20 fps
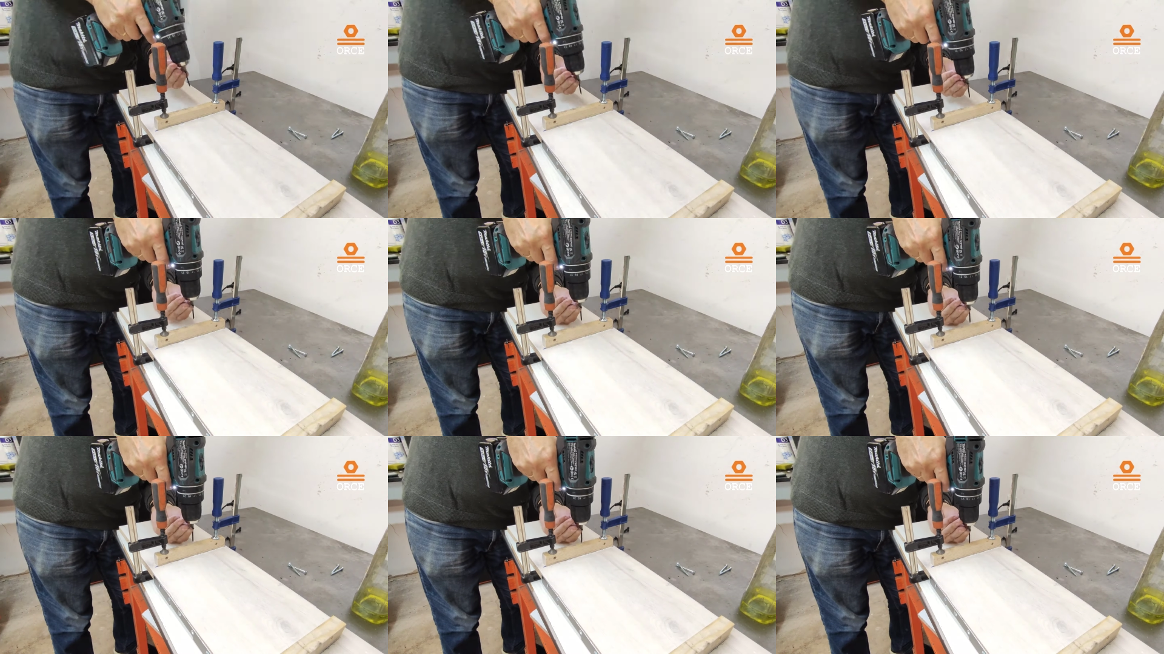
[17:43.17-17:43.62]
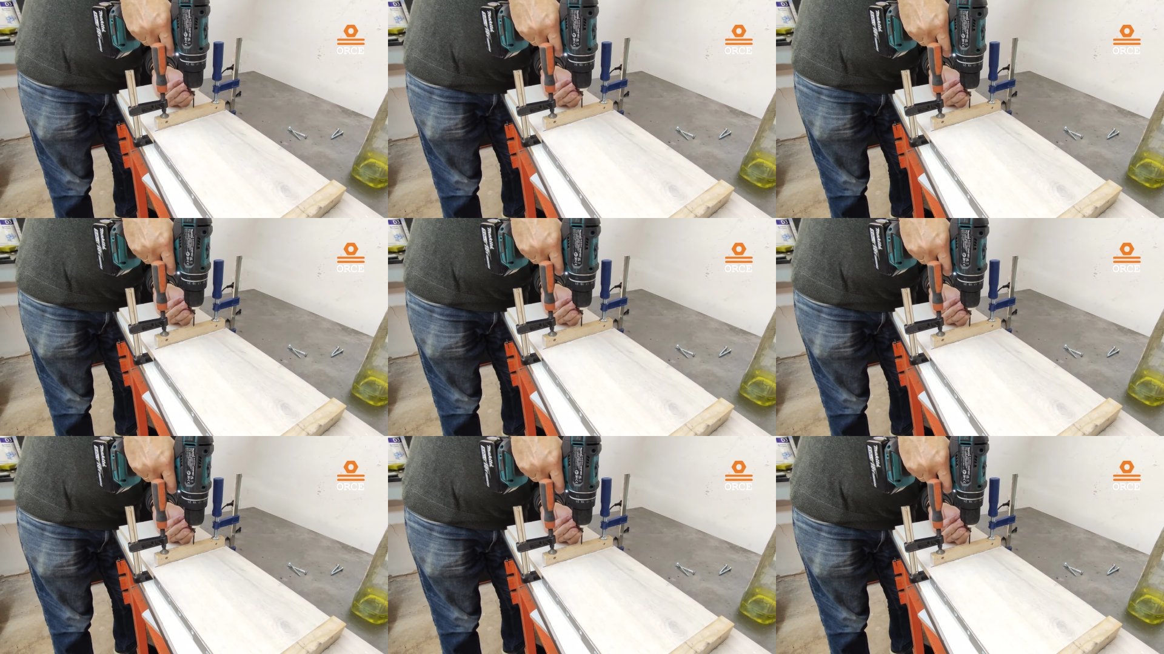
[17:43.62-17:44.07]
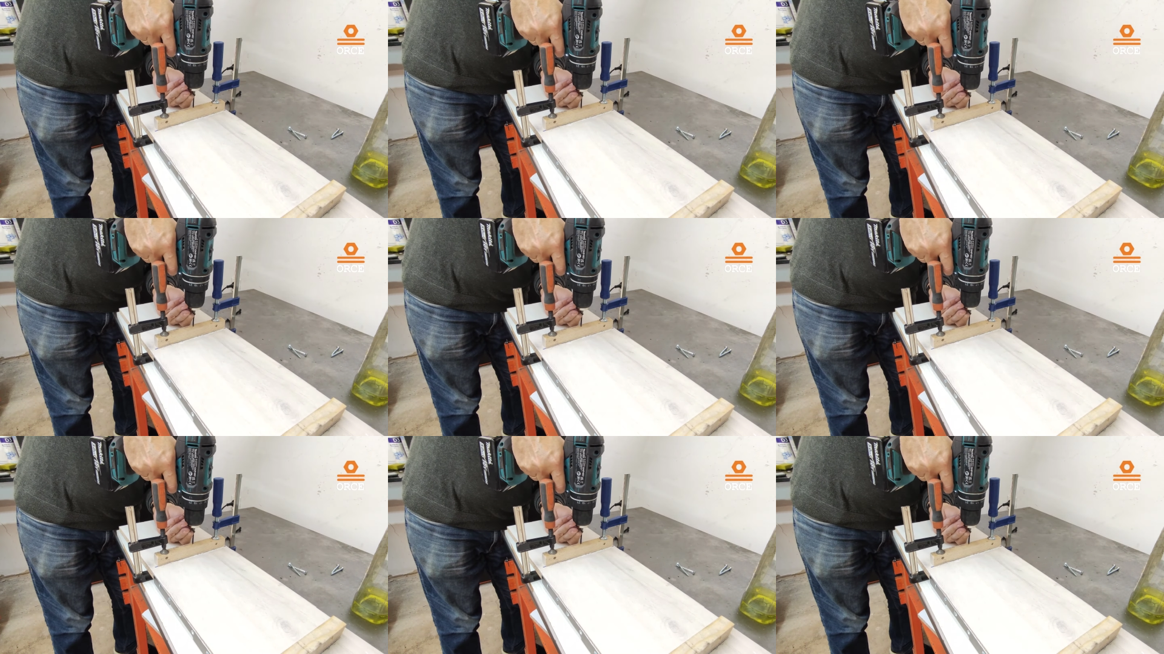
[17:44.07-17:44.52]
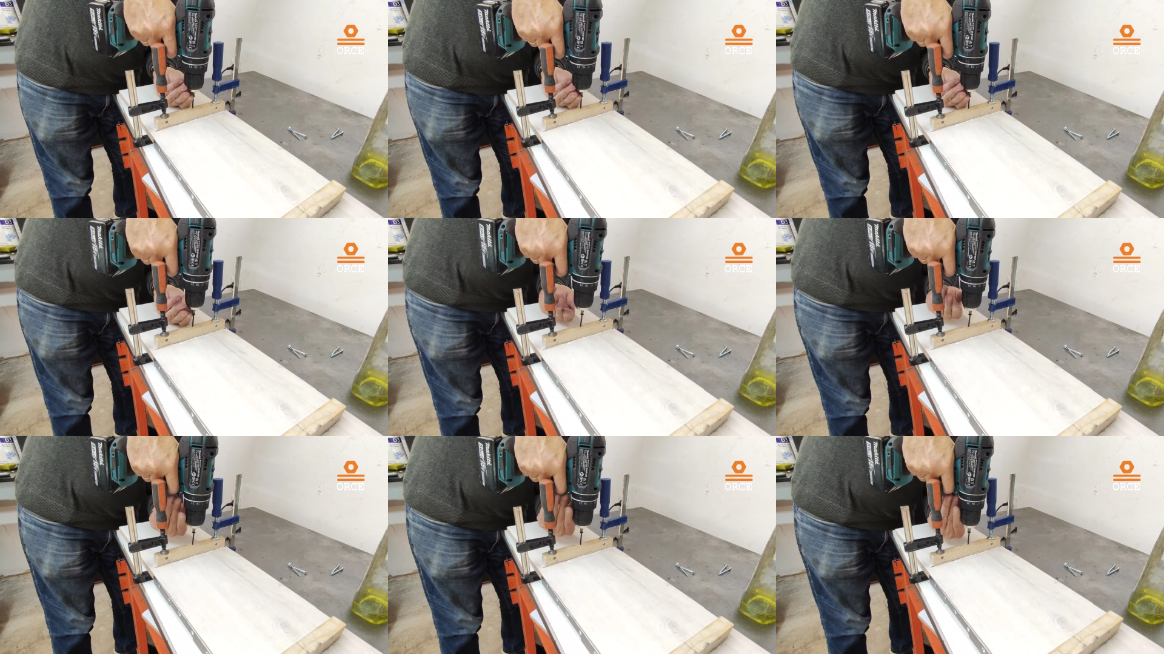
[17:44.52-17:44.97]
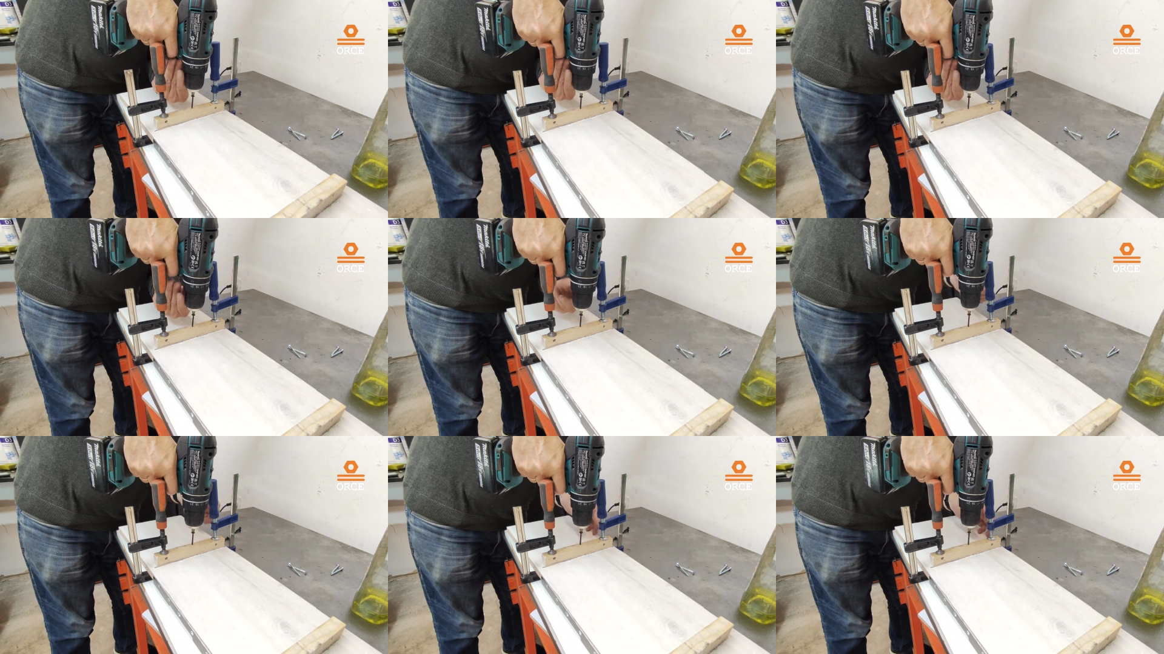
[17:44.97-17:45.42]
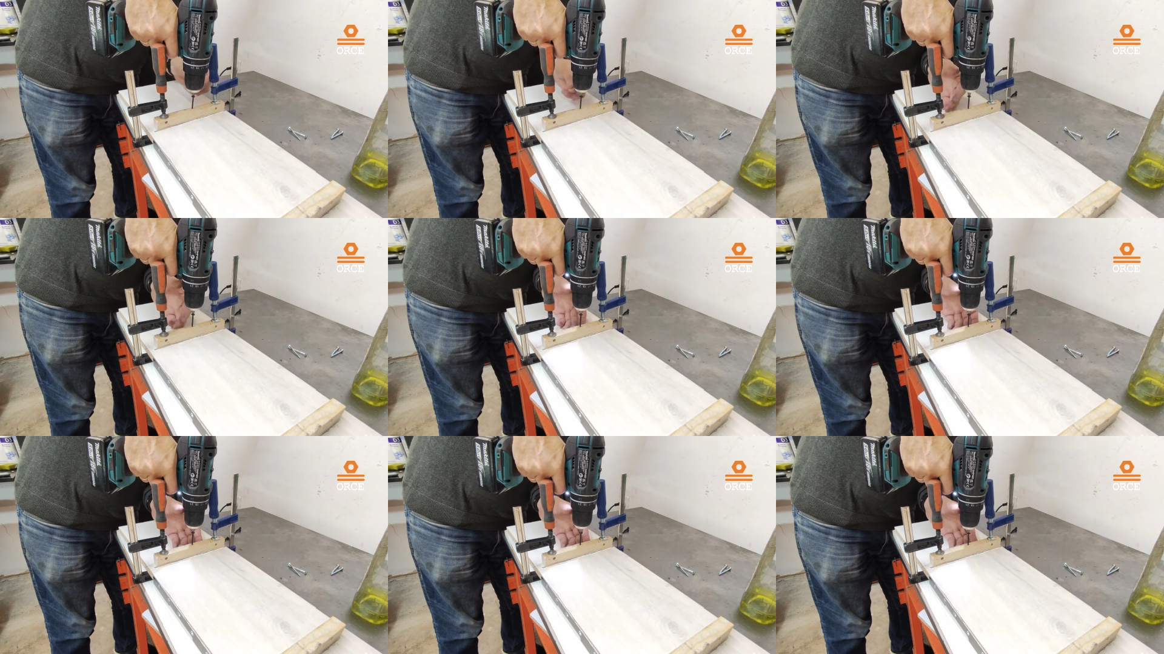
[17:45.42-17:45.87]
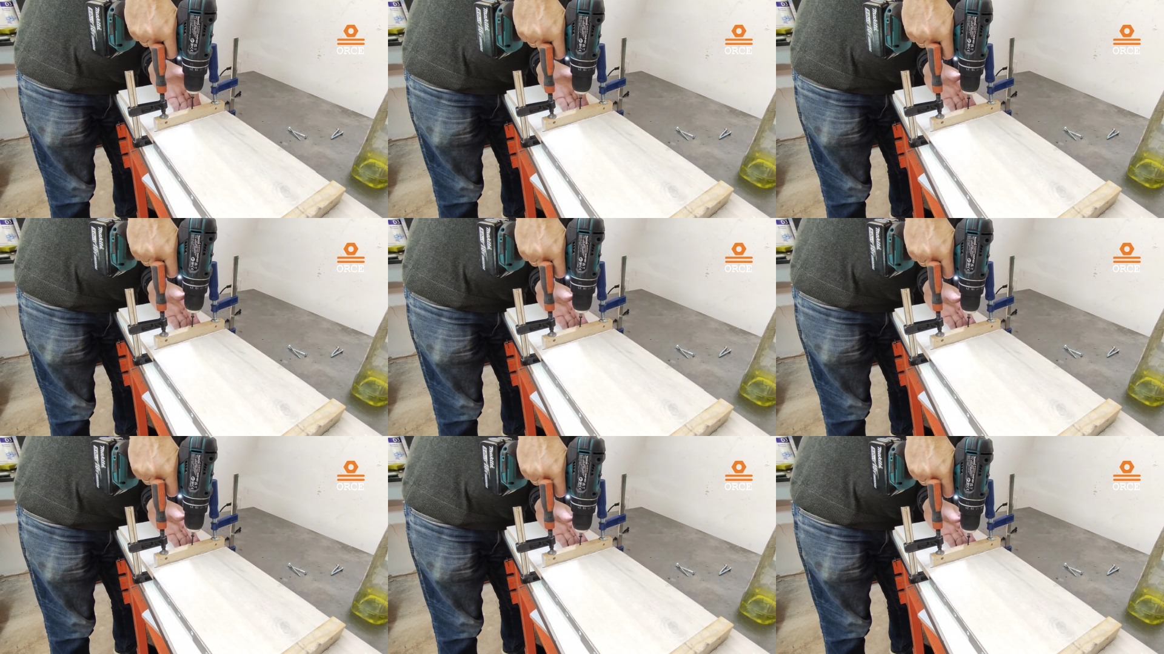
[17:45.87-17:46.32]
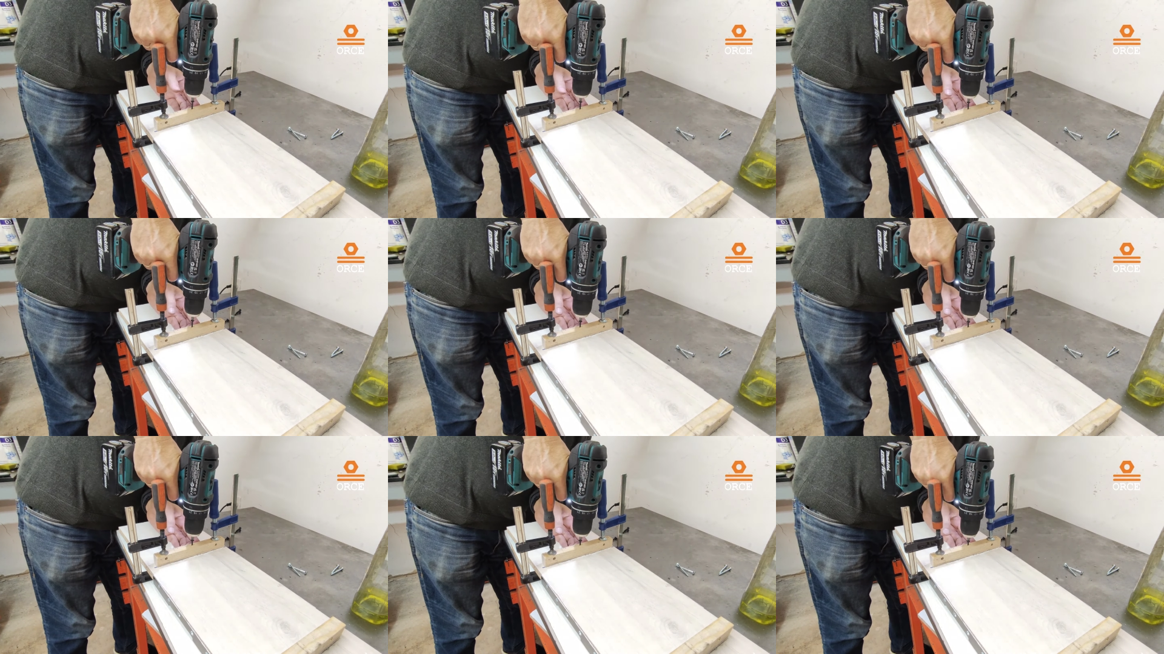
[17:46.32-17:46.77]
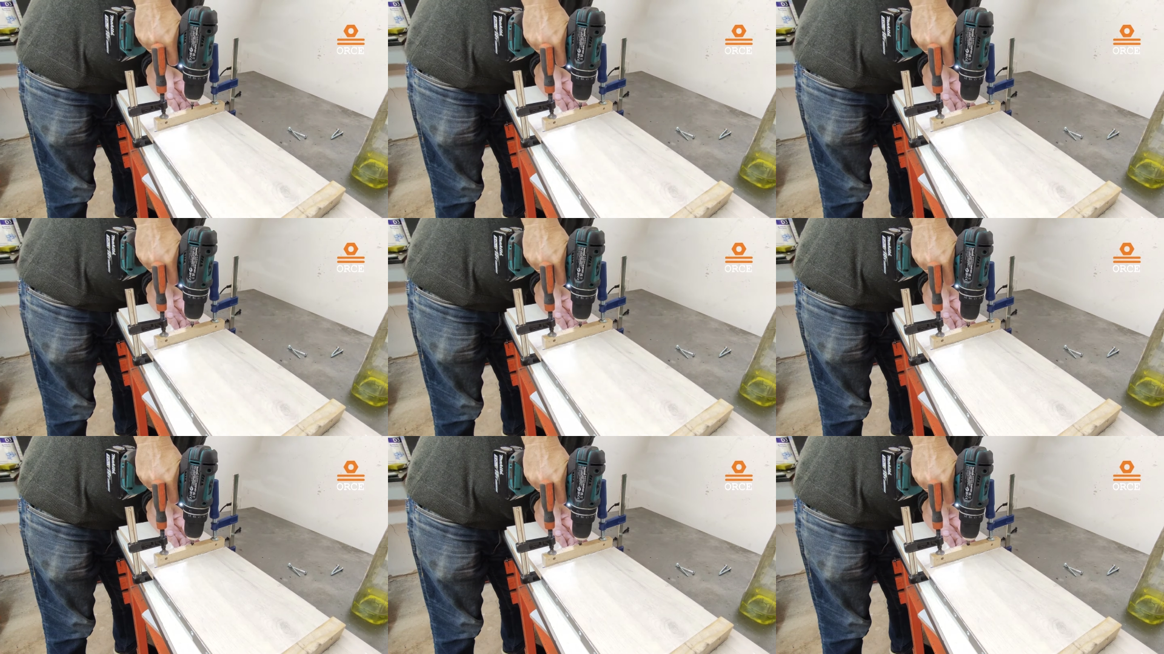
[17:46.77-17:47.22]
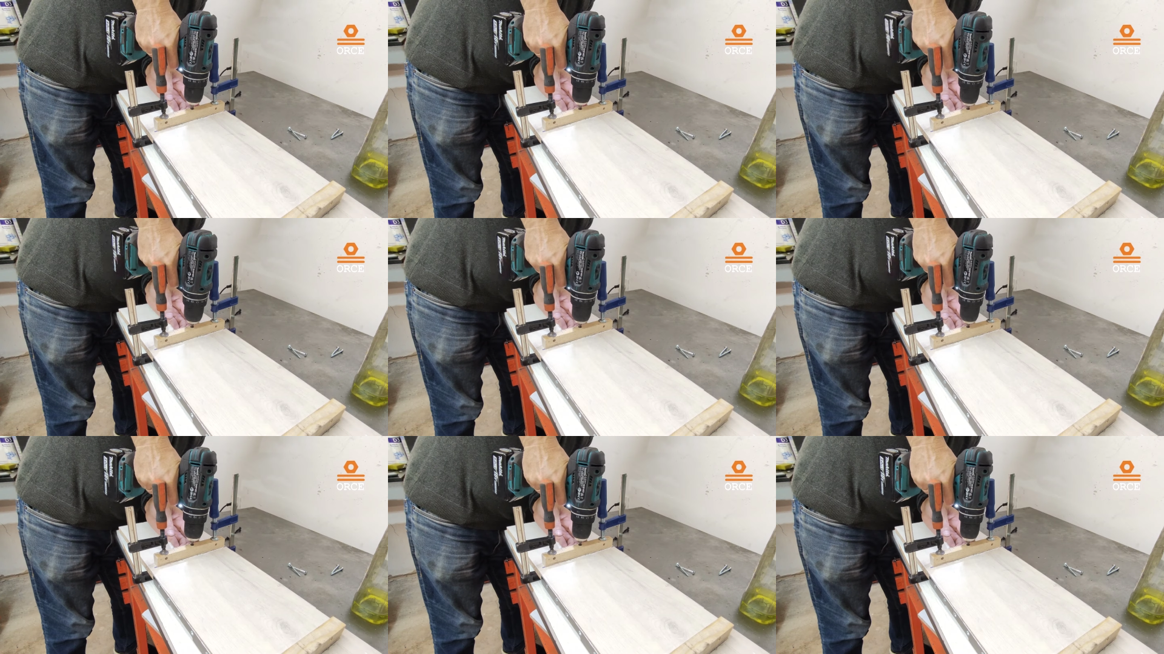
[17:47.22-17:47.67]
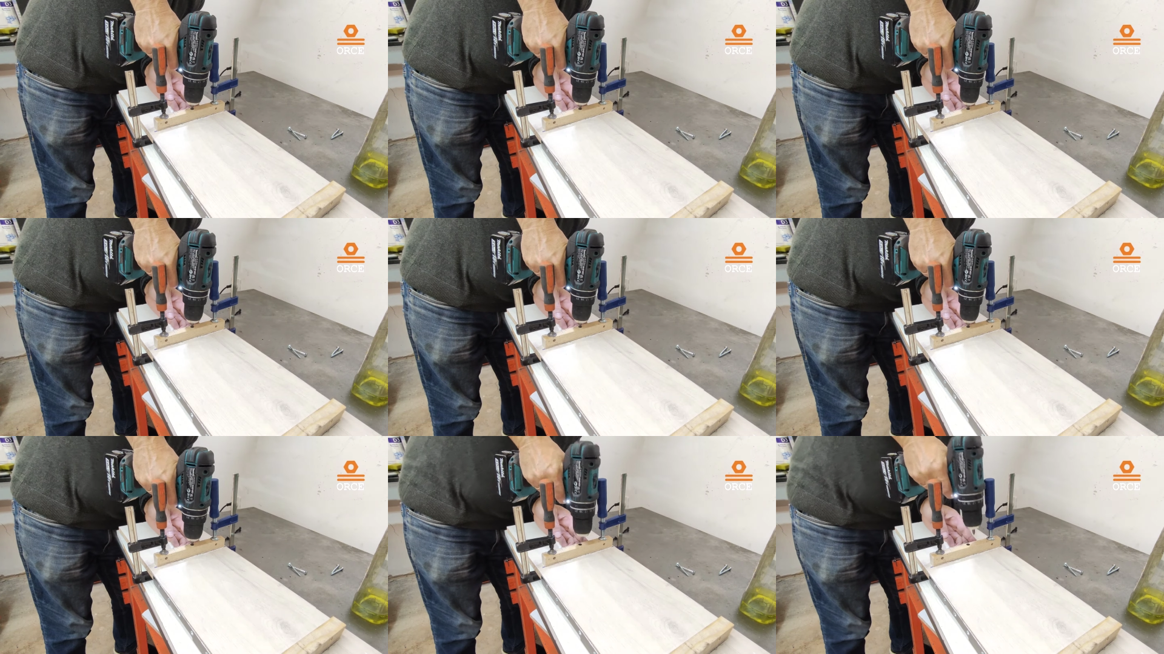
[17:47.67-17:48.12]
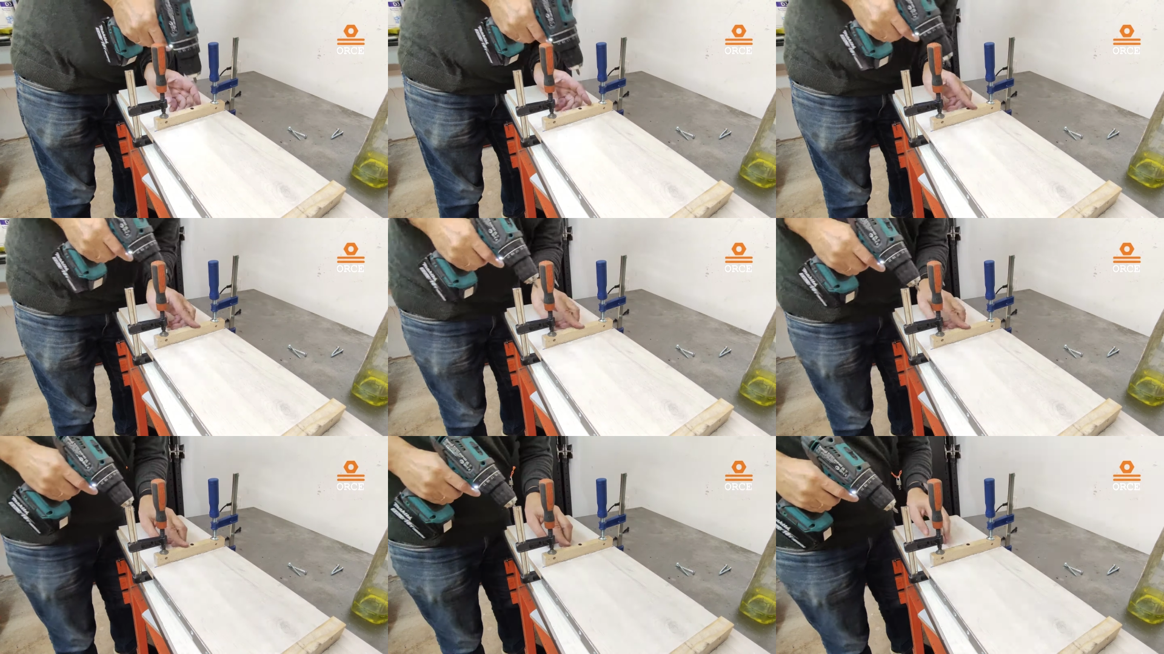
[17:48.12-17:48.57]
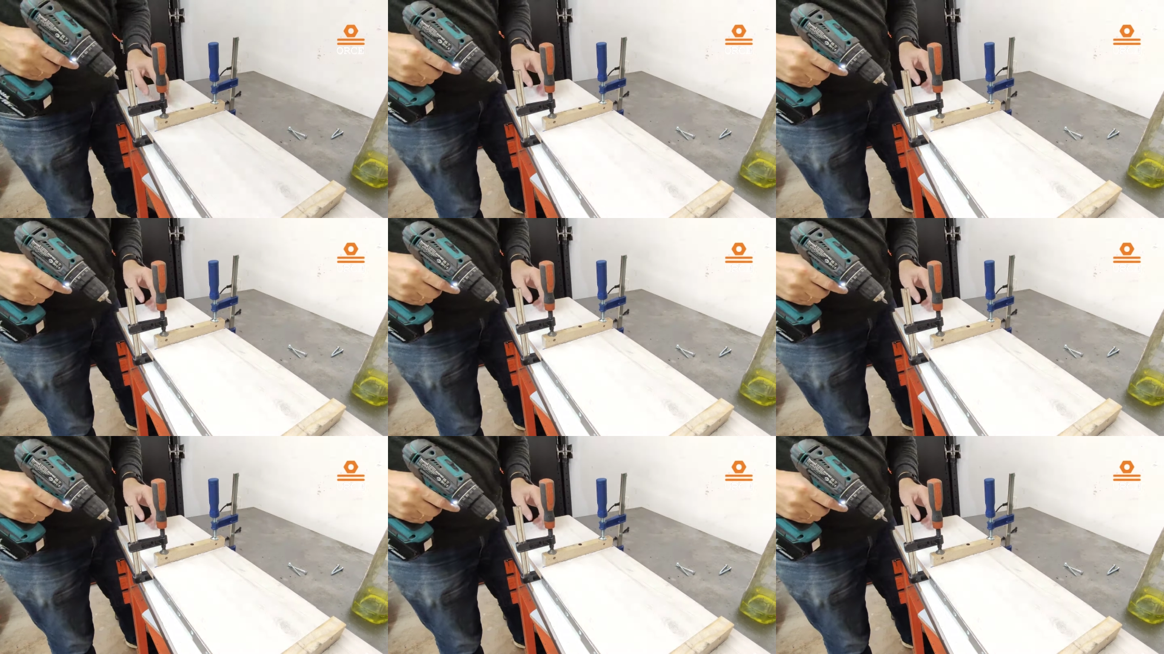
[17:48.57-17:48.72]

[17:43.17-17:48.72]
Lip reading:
[unreadable: no face in view]